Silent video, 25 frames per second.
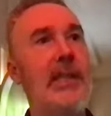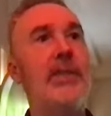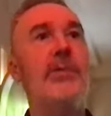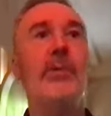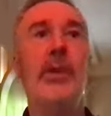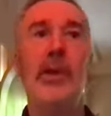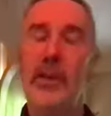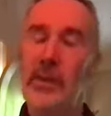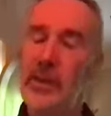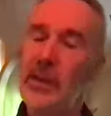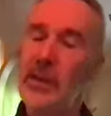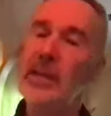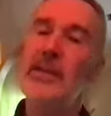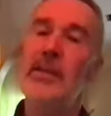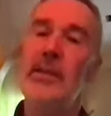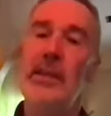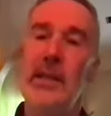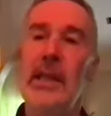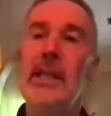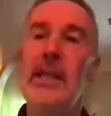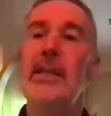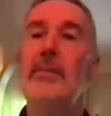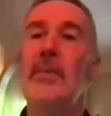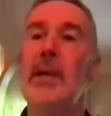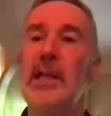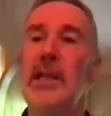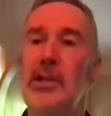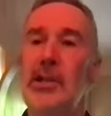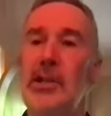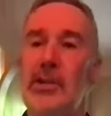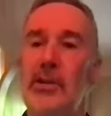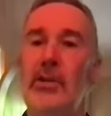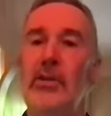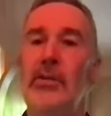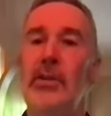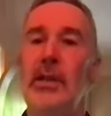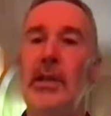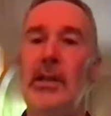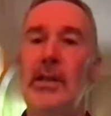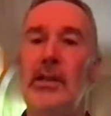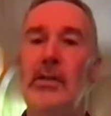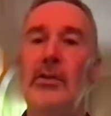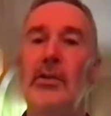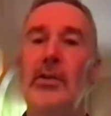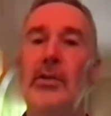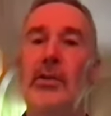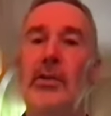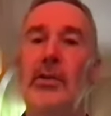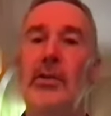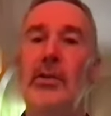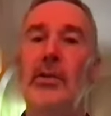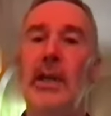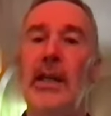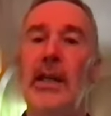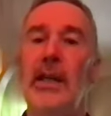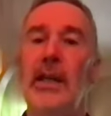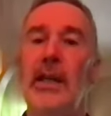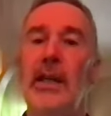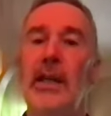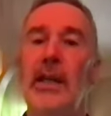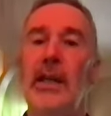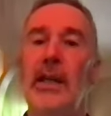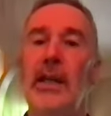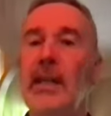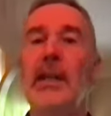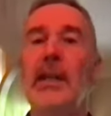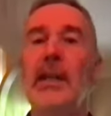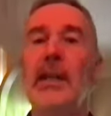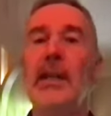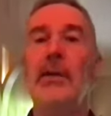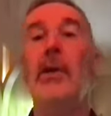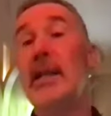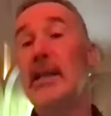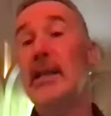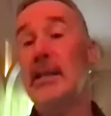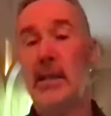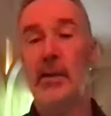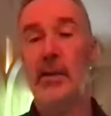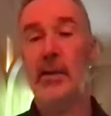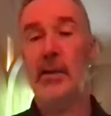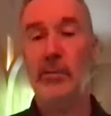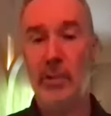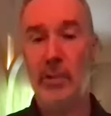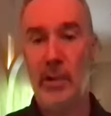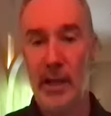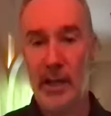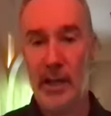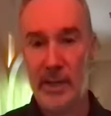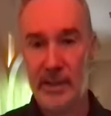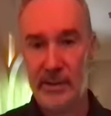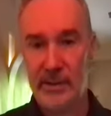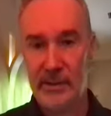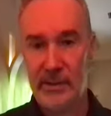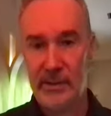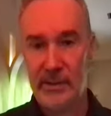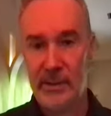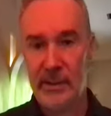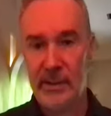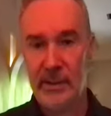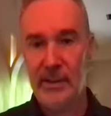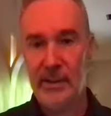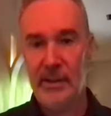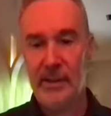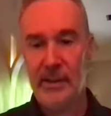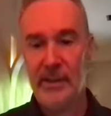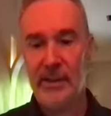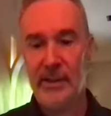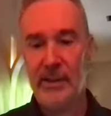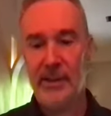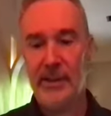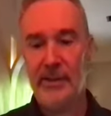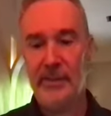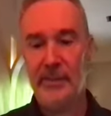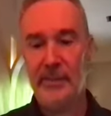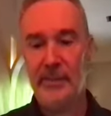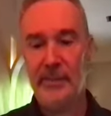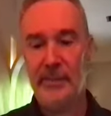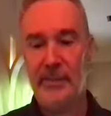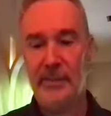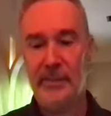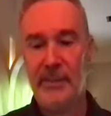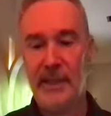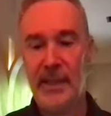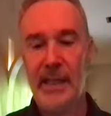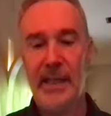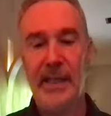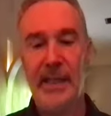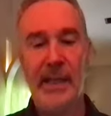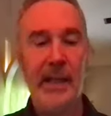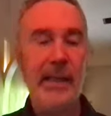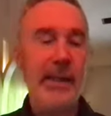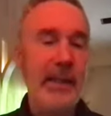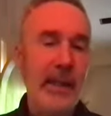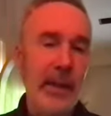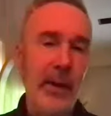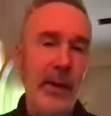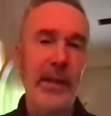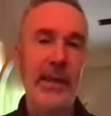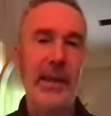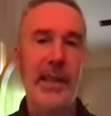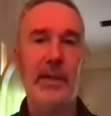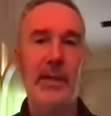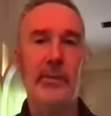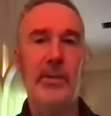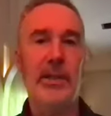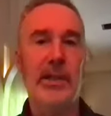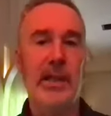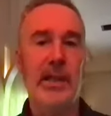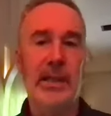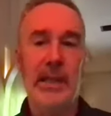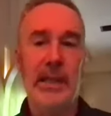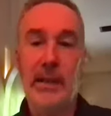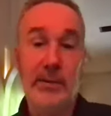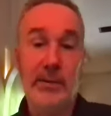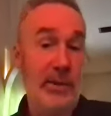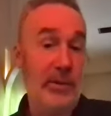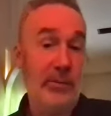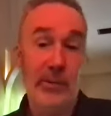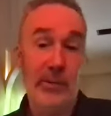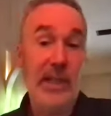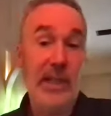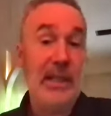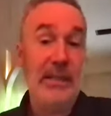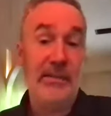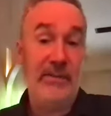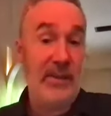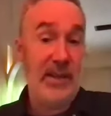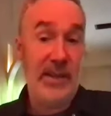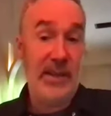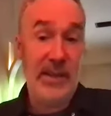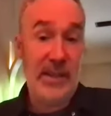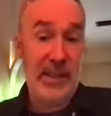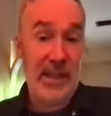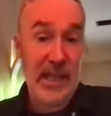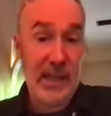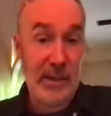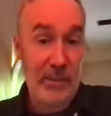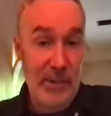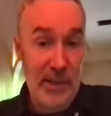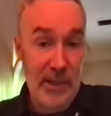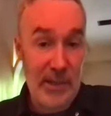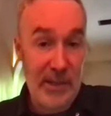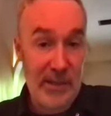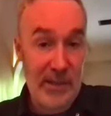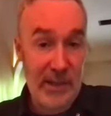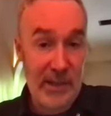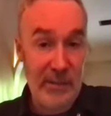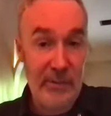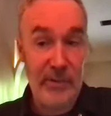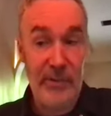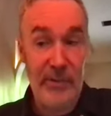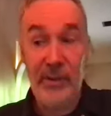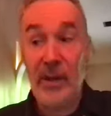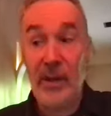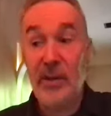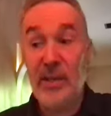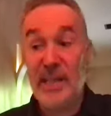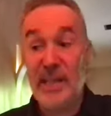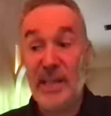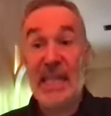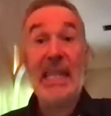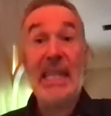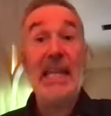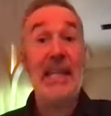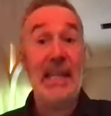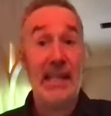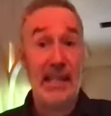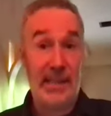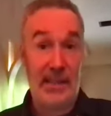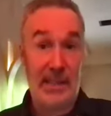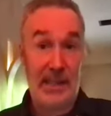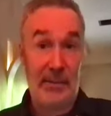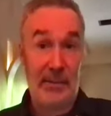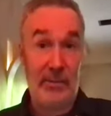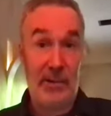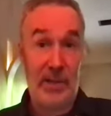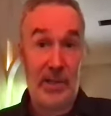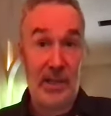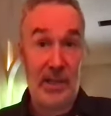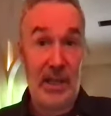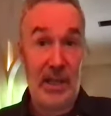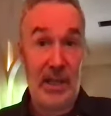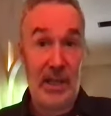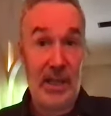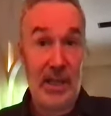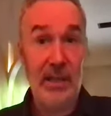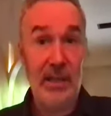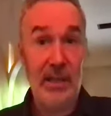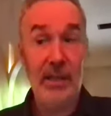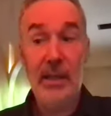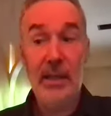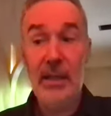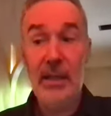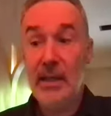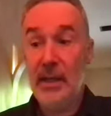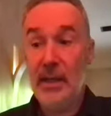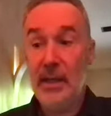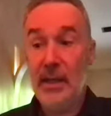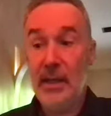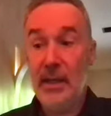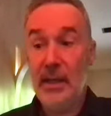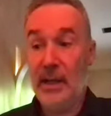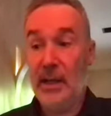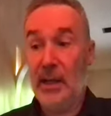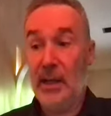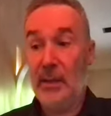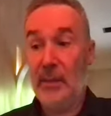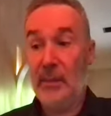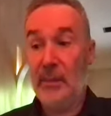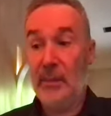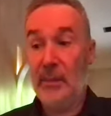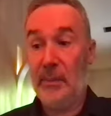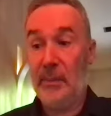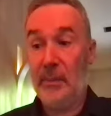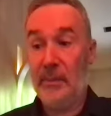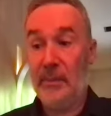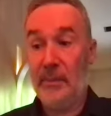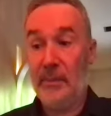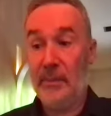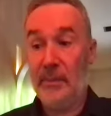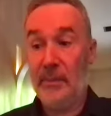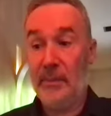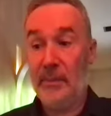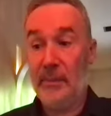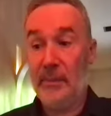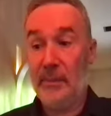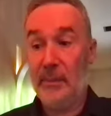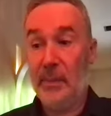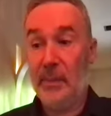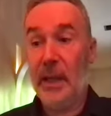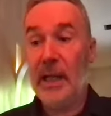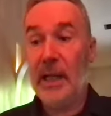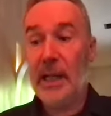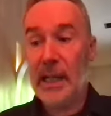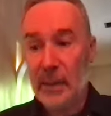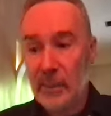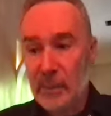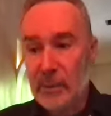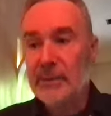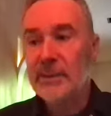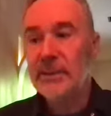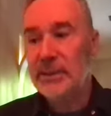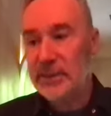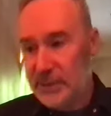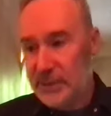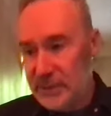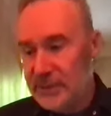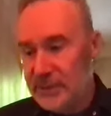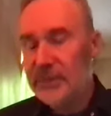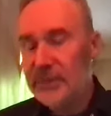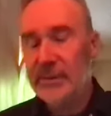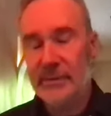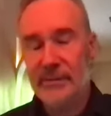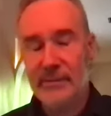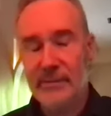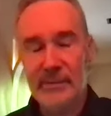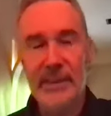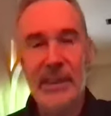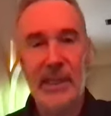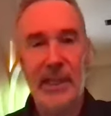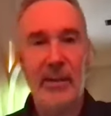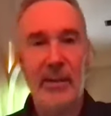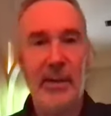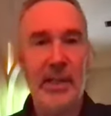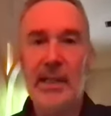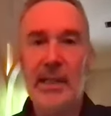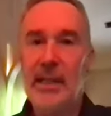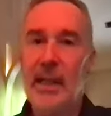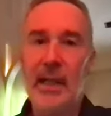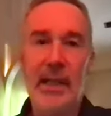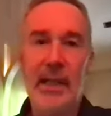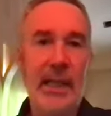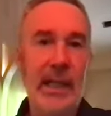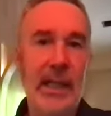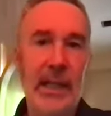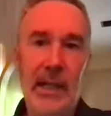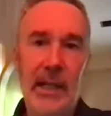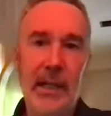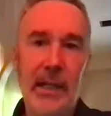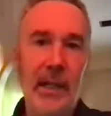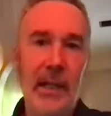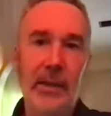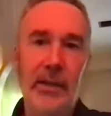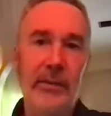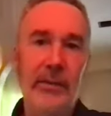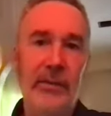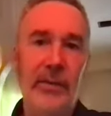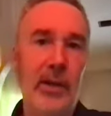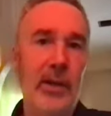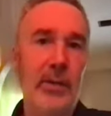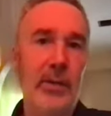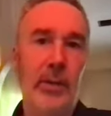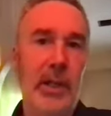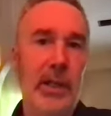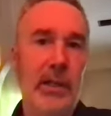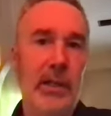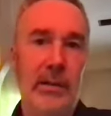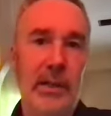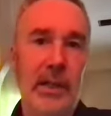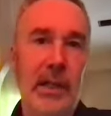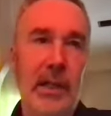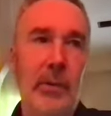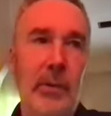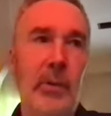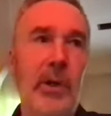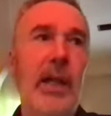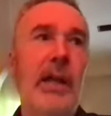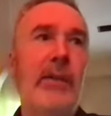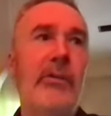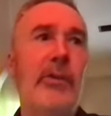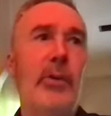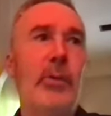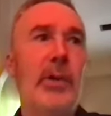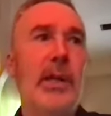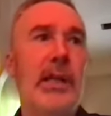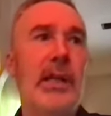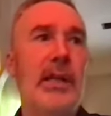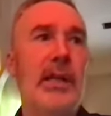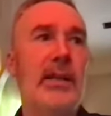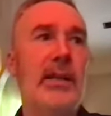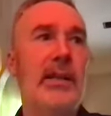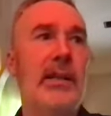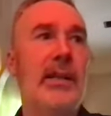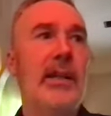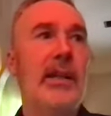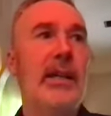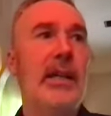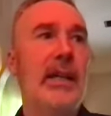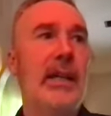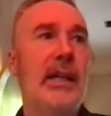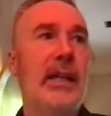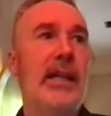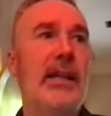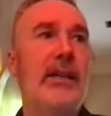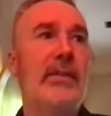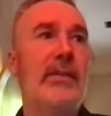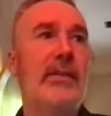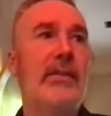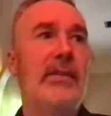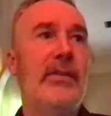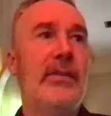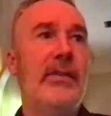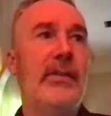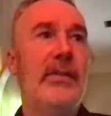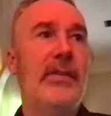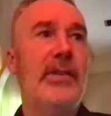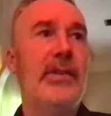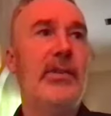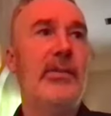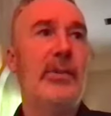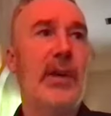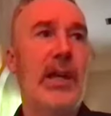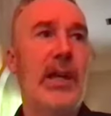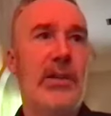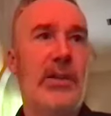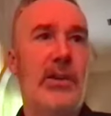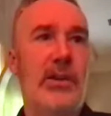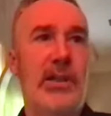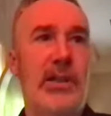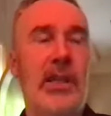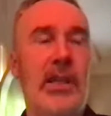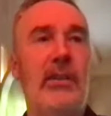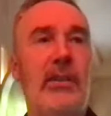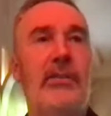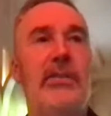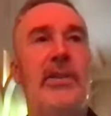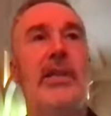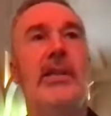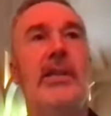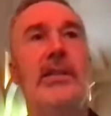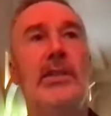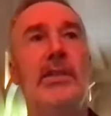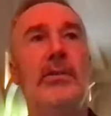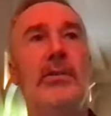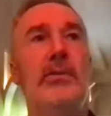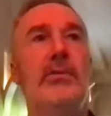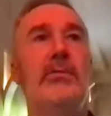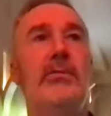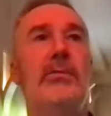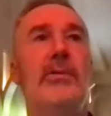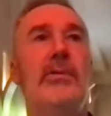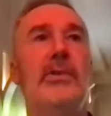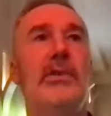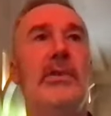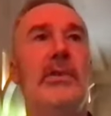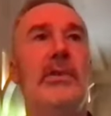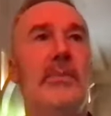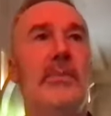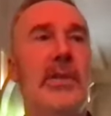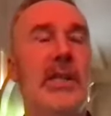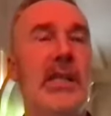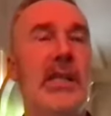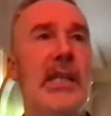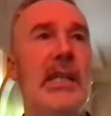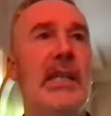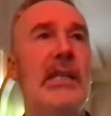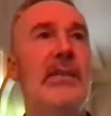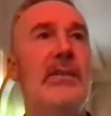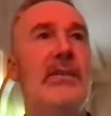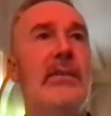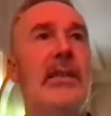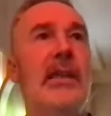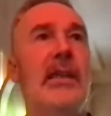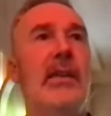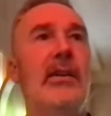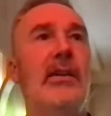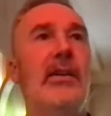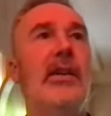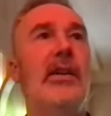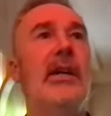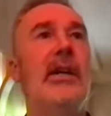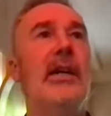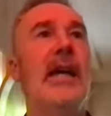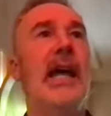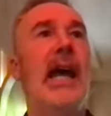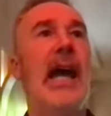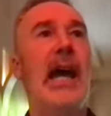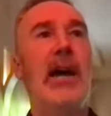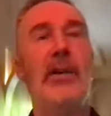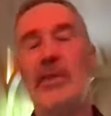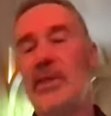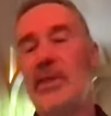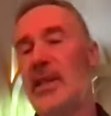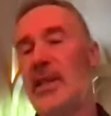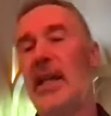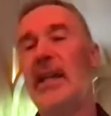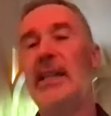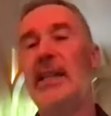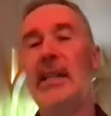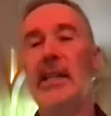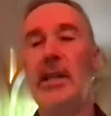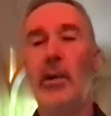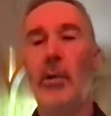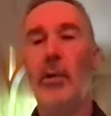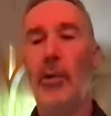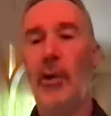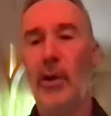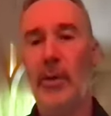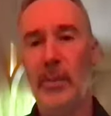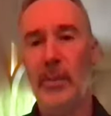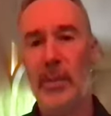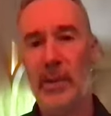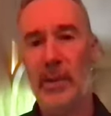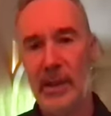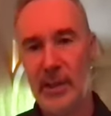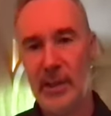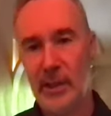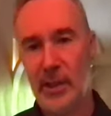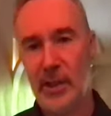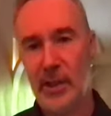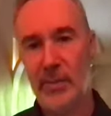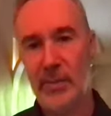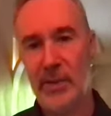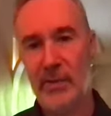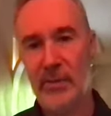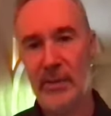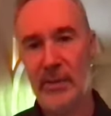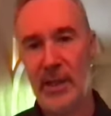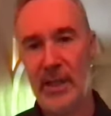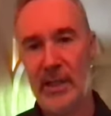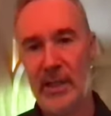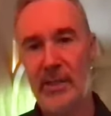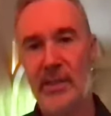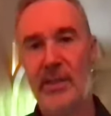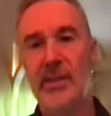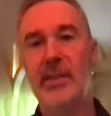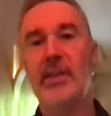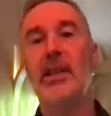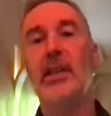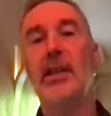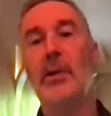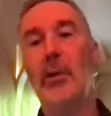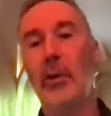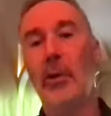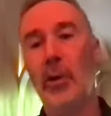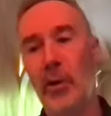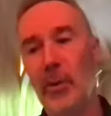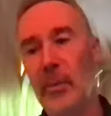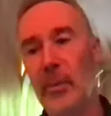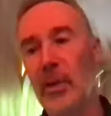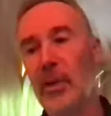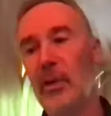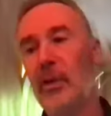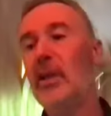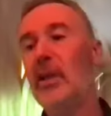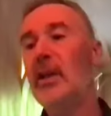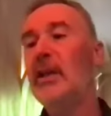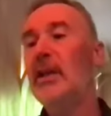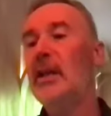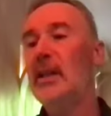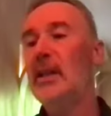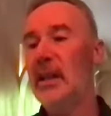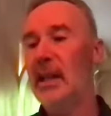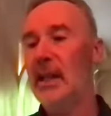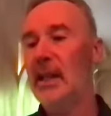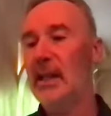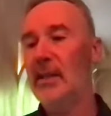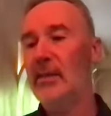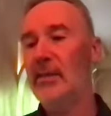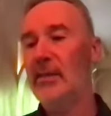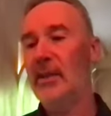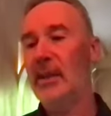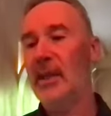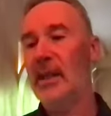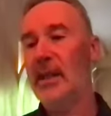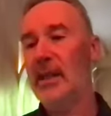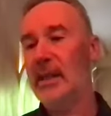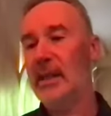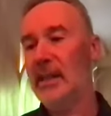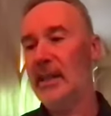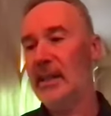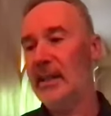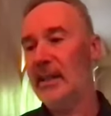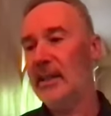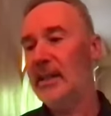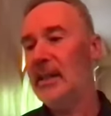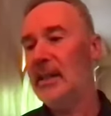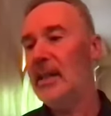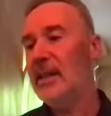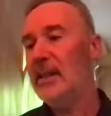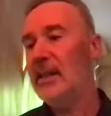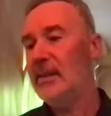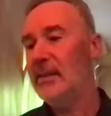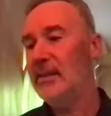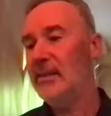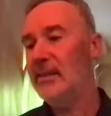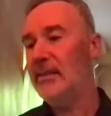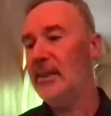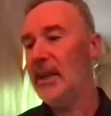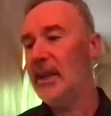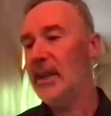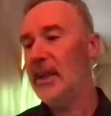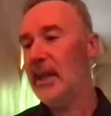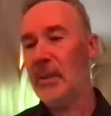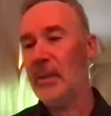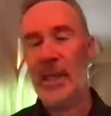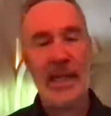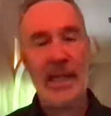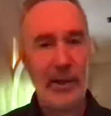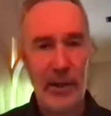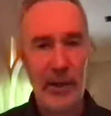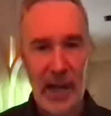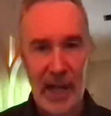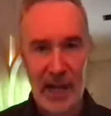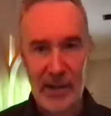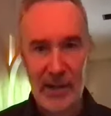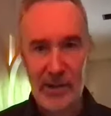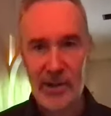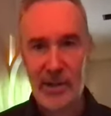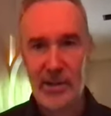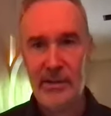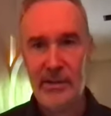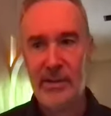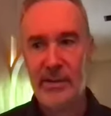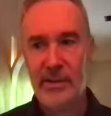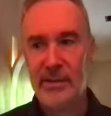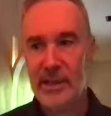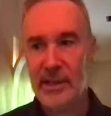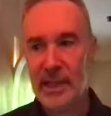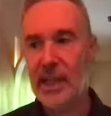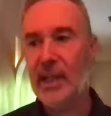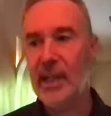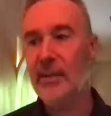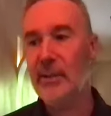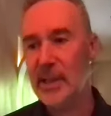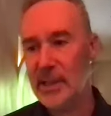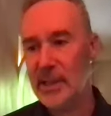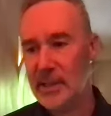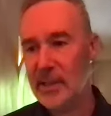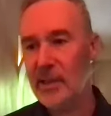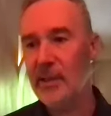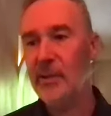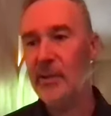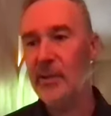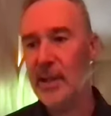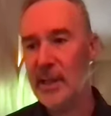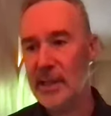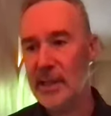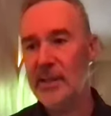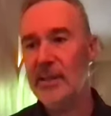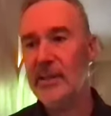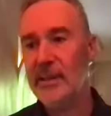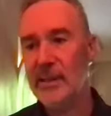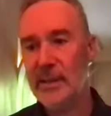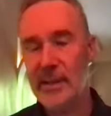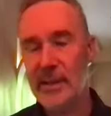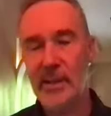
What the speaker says: one of the things you need to make sure that you're kind of getting right tone wise. And I think we did. That was a really fun sequence. It was very tedious, I will say, but it was, again, another fun one. Whenever we can kind of stretch ourselves and do some scenes that are outside the norm in terms of like just the normal kind of like family interactions, it's always